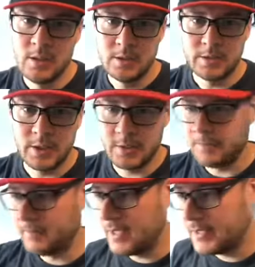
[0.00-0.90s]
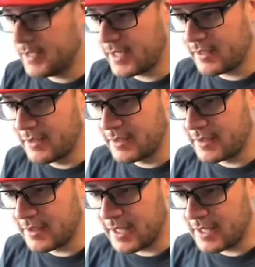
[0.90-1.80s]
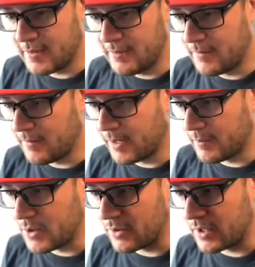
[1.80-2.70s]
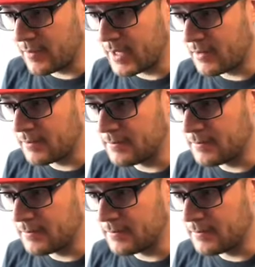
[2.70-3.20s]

So let's take a look at what I'm talking about.